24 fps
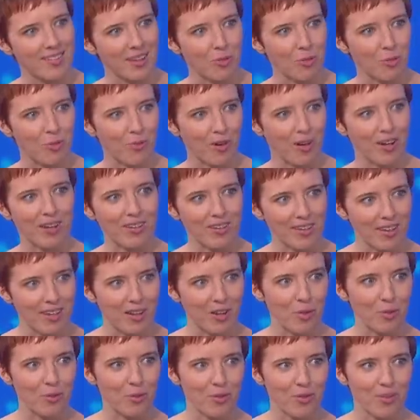I was very into
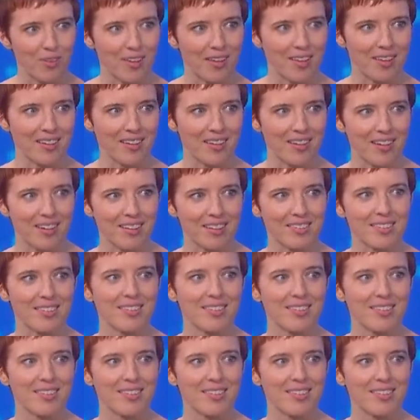Legos then, and mm-hmm.